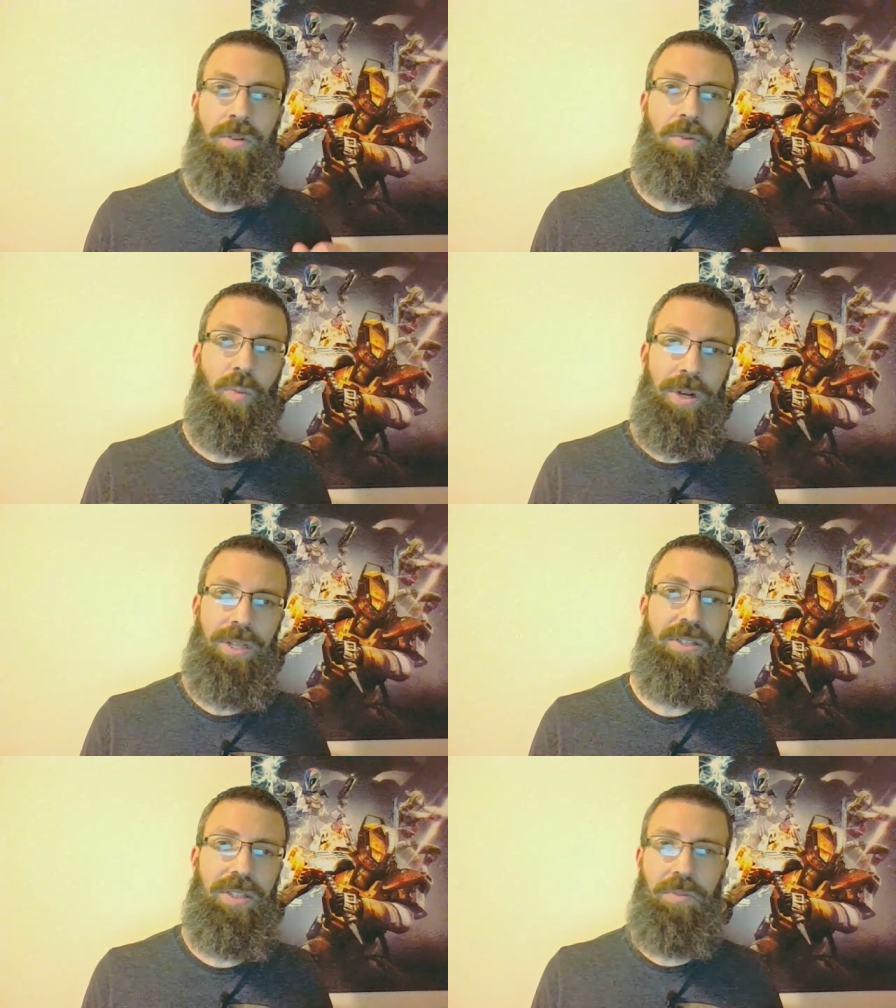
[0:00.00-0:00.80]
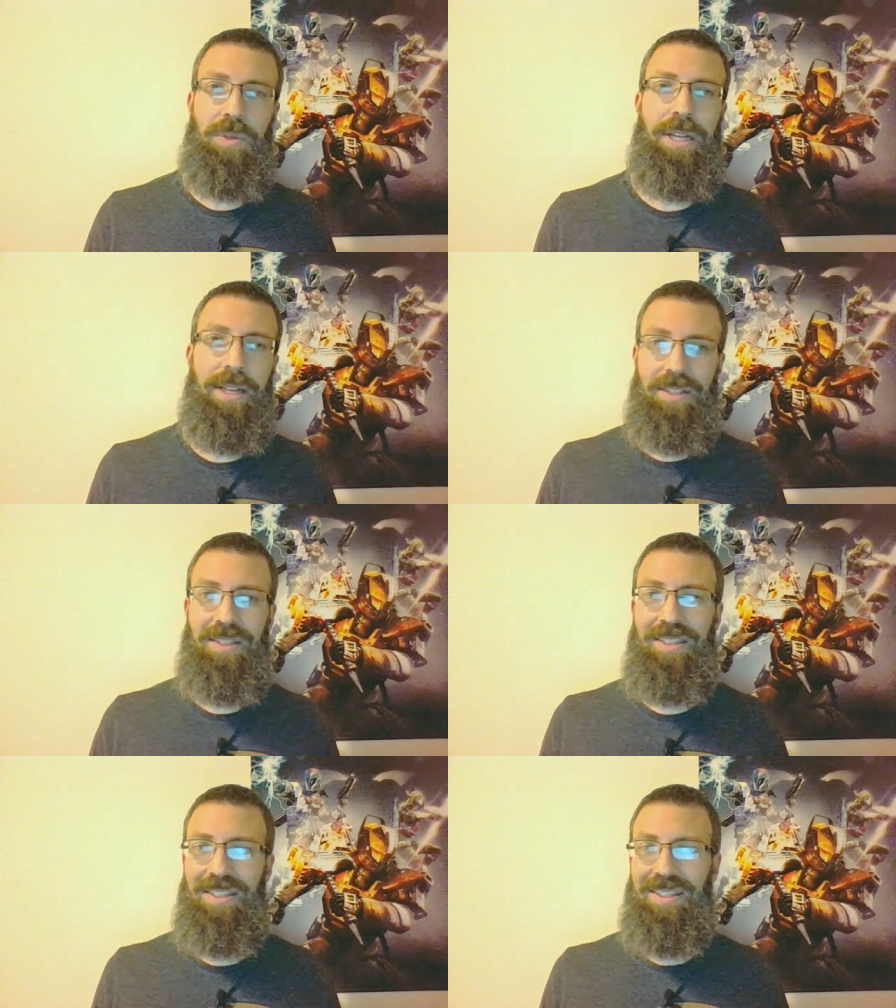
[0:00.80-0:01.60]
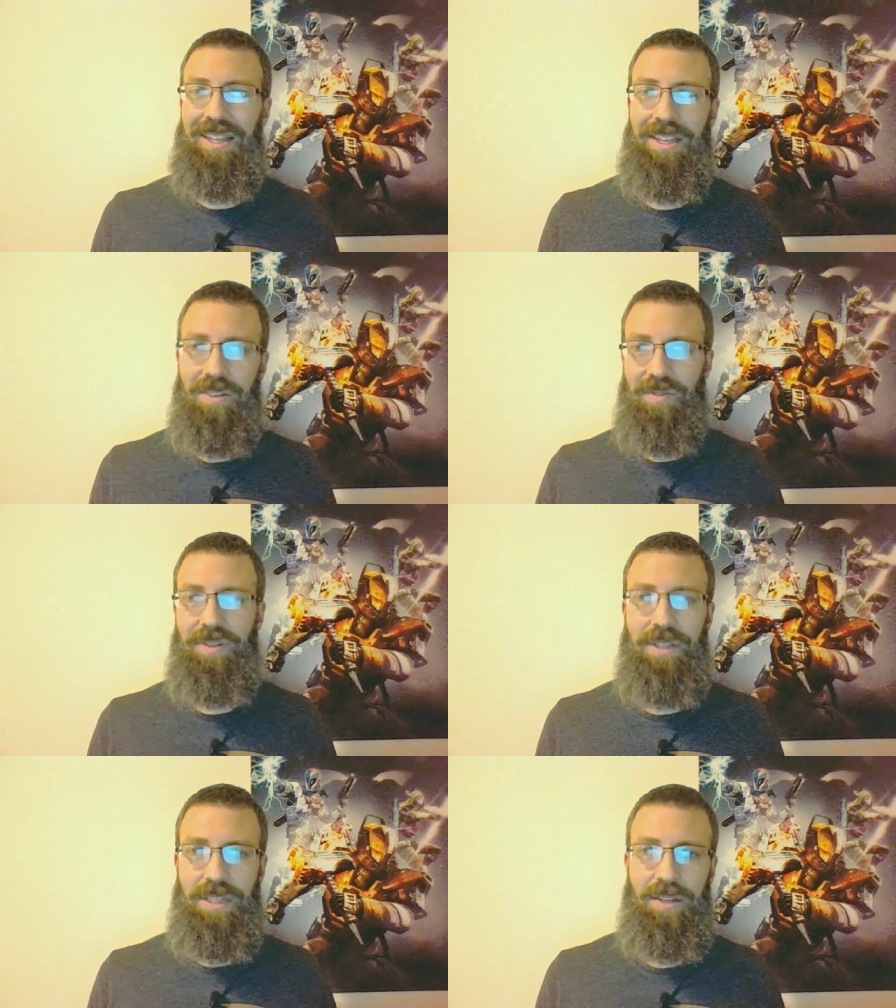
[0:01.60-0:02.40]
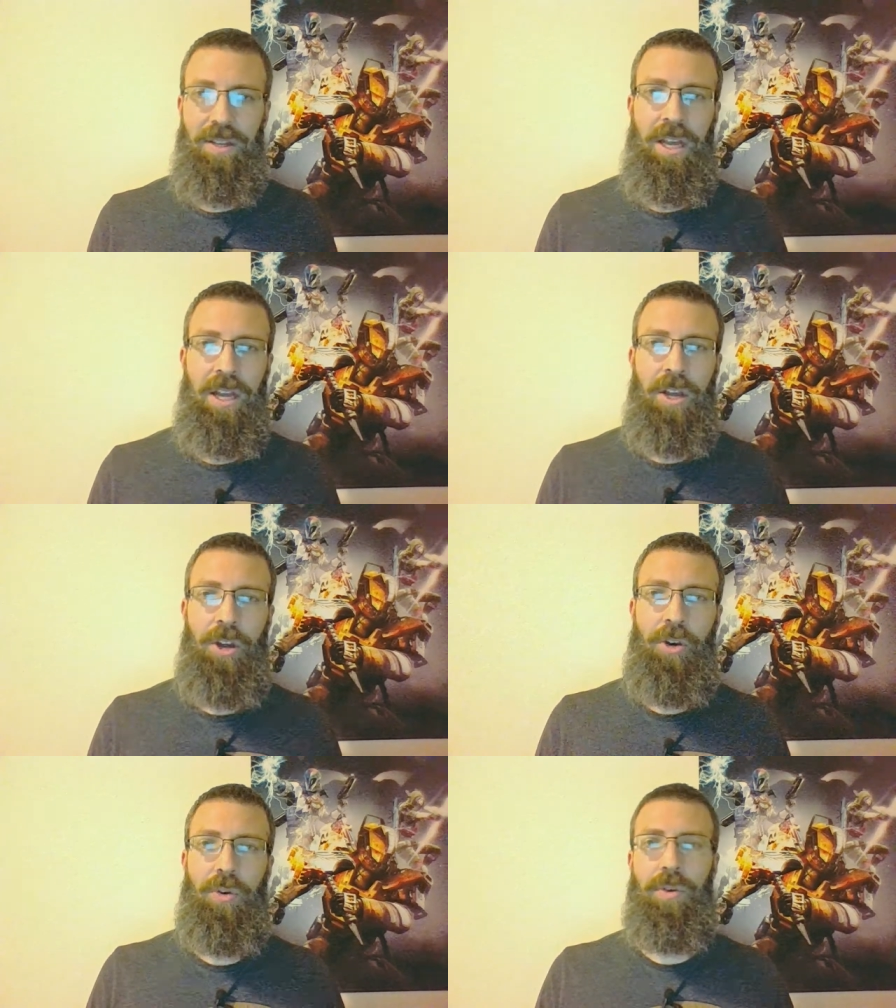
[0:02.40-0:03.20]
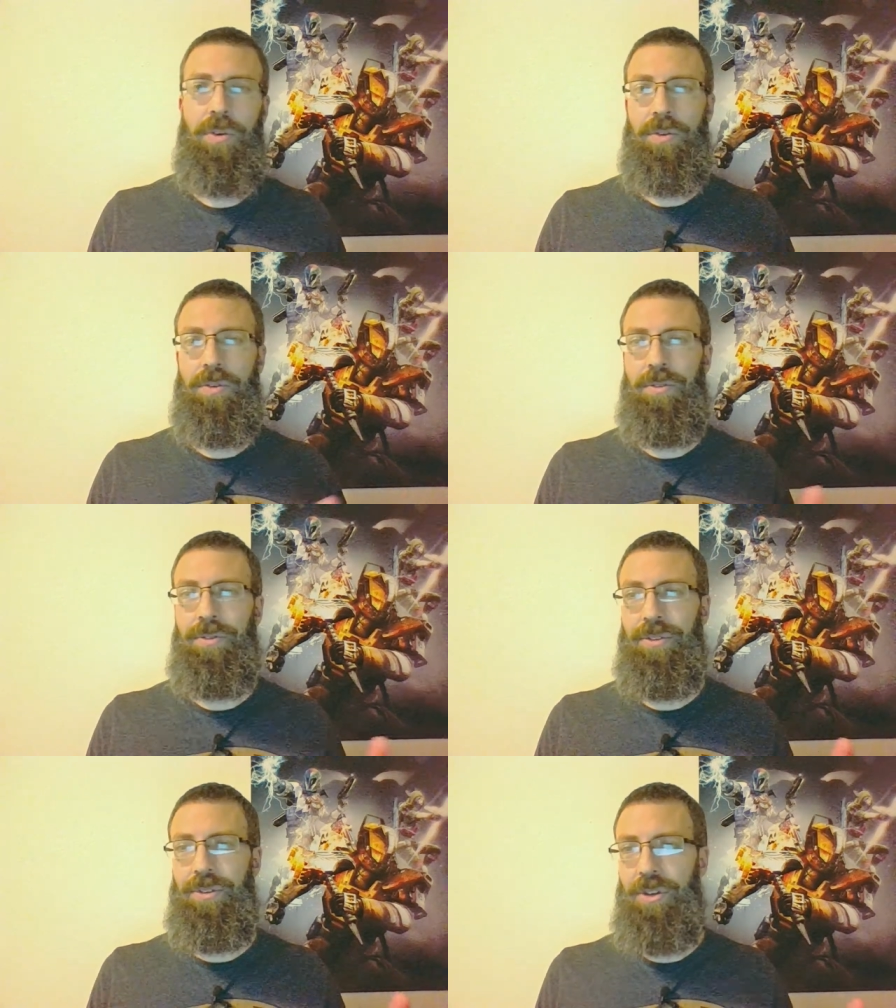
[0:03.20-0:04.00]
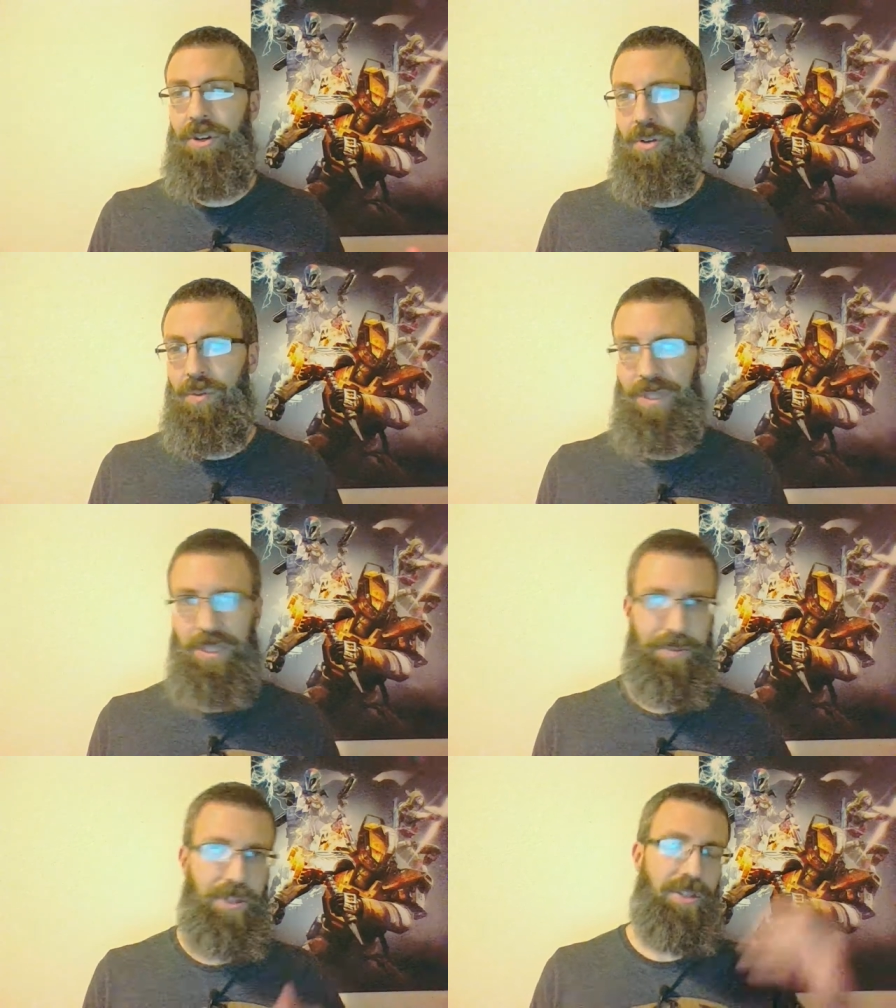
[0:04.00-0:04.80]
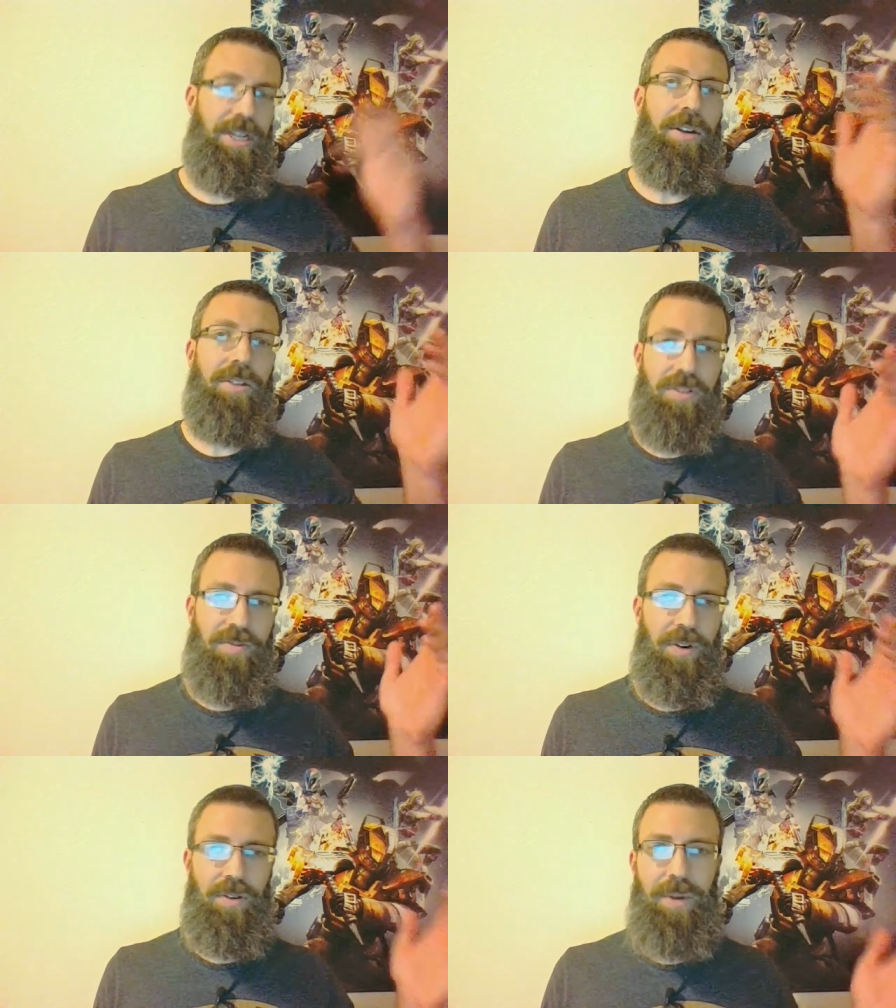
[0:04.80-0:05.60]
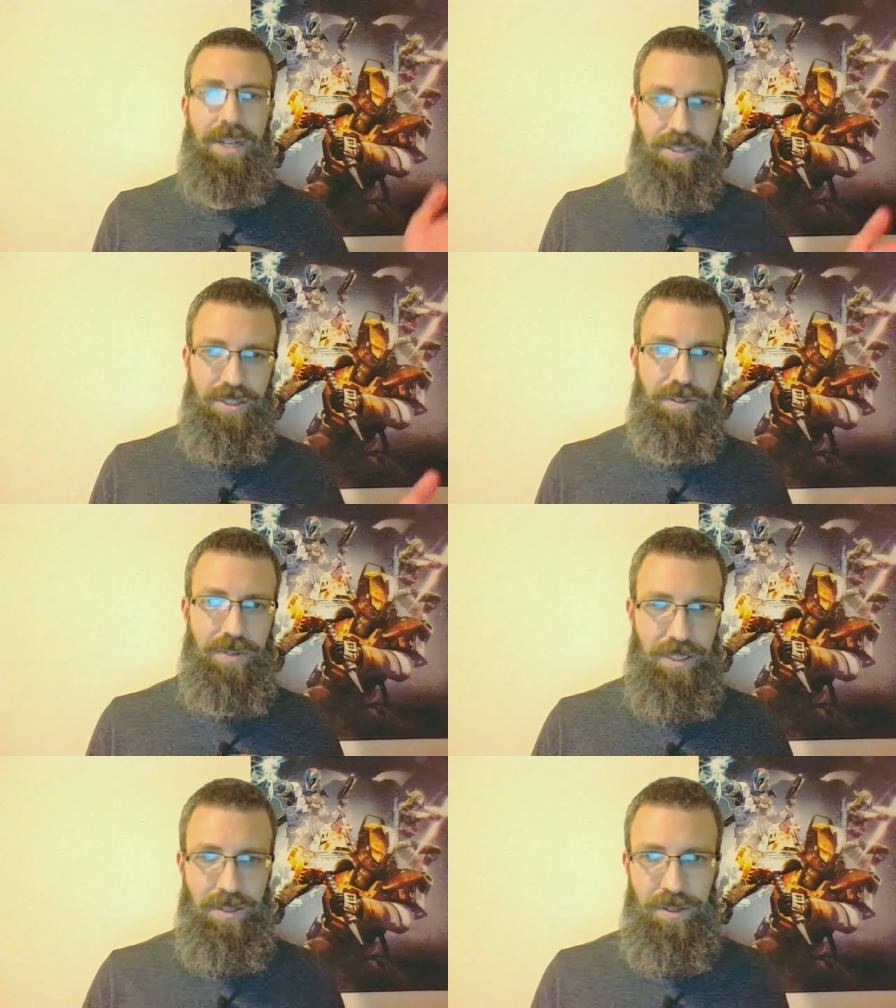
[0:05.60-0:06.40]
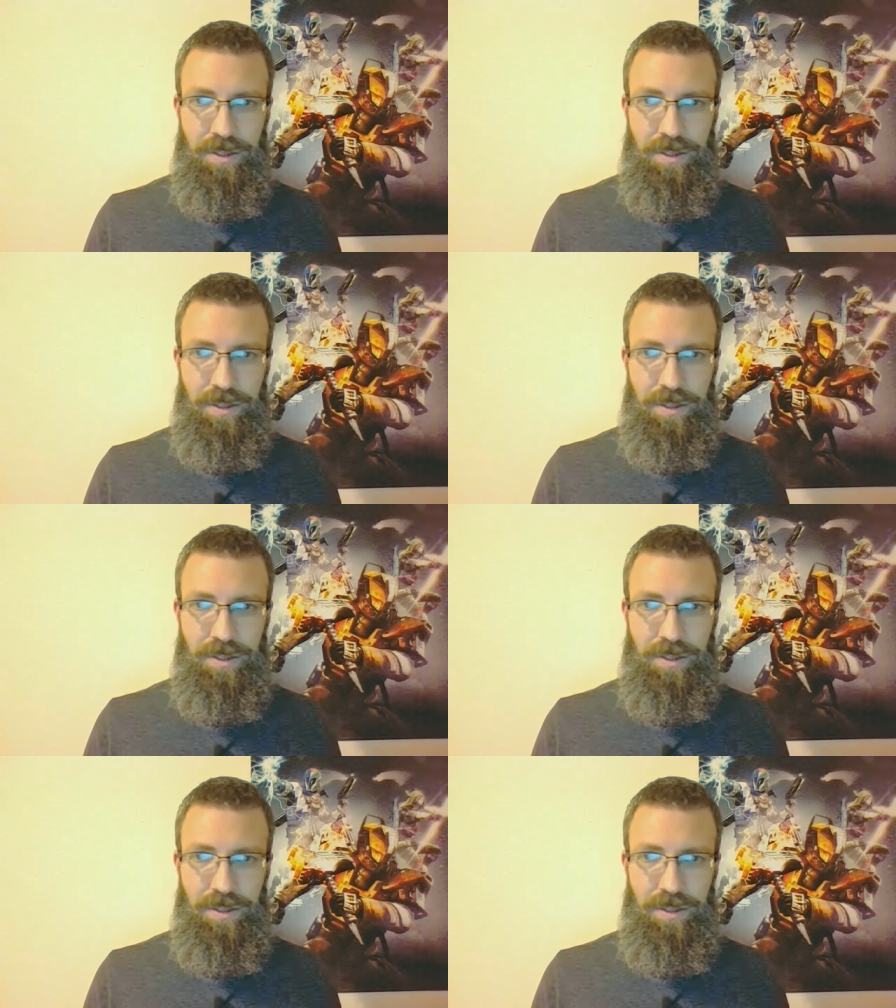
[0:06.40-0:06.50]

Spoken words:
what someone else is thinking or feeling, or know what some other character far away is doing,